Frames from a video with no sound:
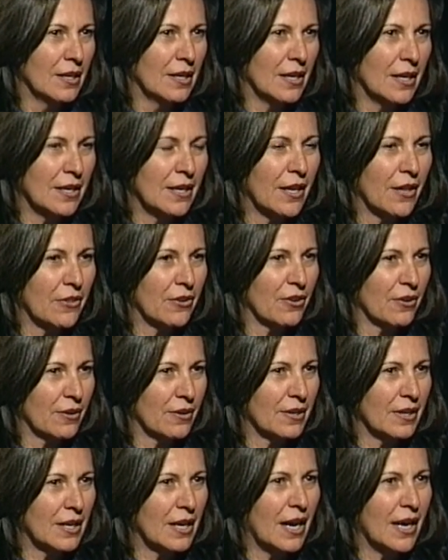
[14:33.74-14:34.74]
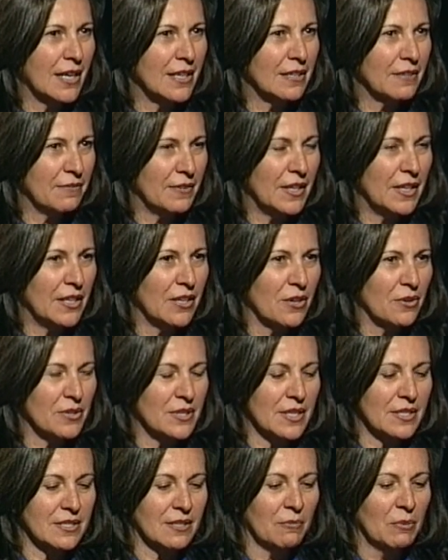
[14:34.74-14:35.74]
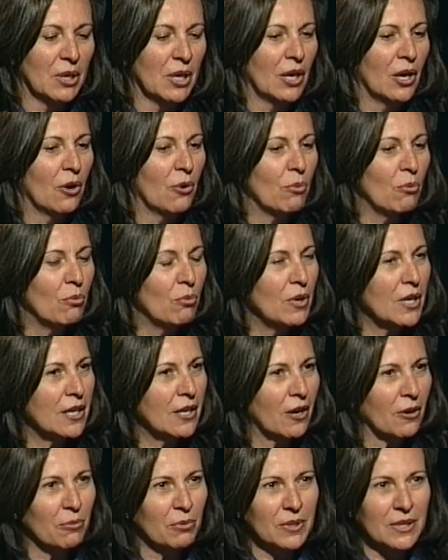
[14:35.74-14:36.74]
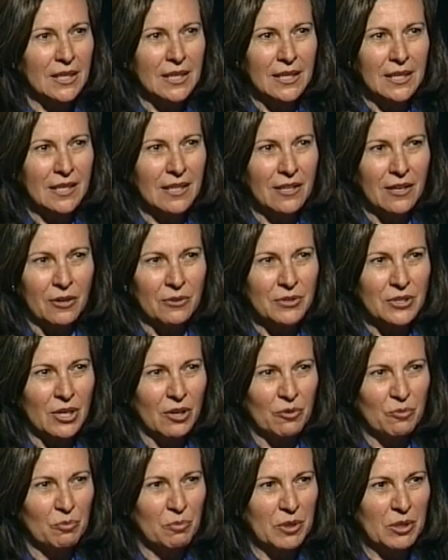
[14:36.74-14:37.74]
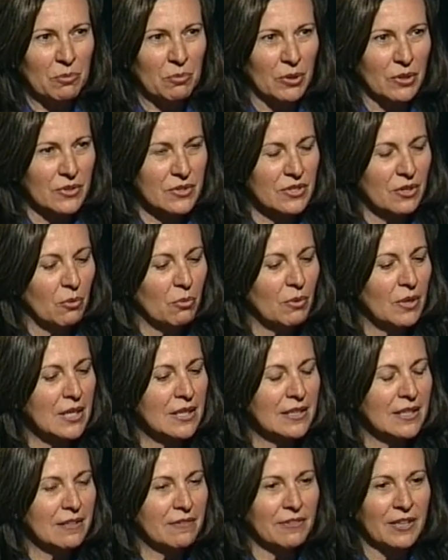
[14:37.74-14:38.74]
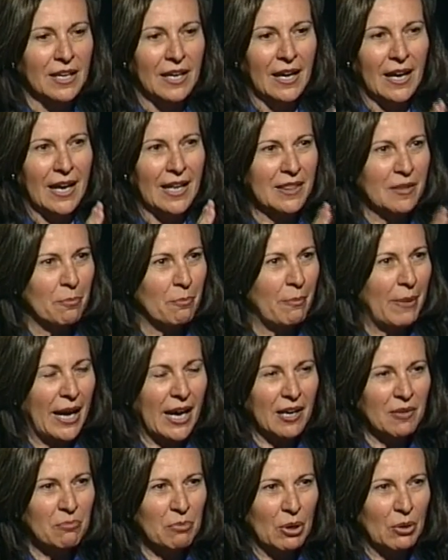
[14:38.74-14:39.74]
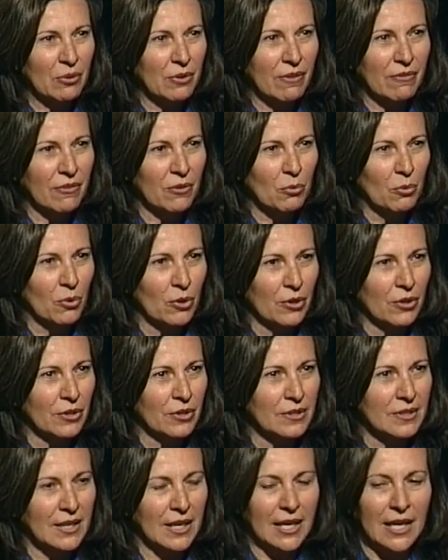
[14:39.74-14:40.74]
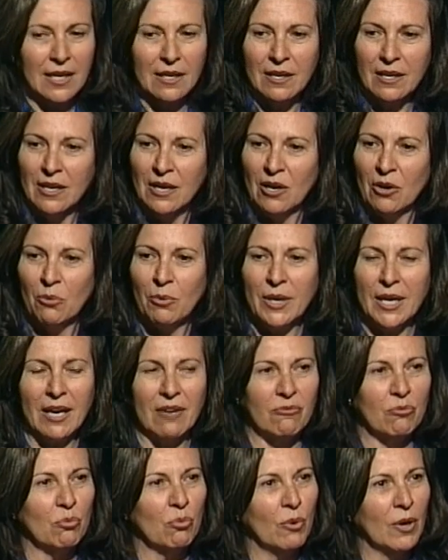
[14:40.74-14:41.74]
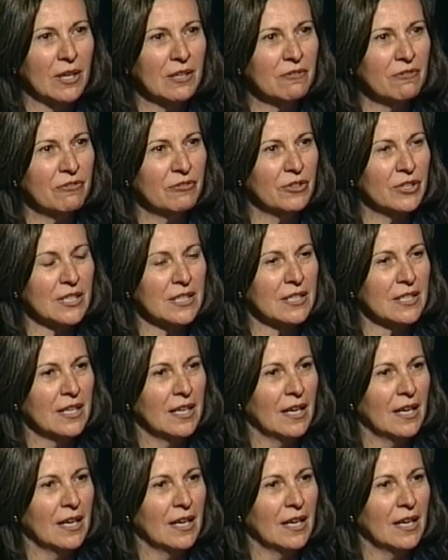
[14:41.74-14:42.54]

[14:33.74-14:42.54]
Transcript: another kind of ecosystem. We are really ecotone people. So we live at the backbone of the world, and we have one foot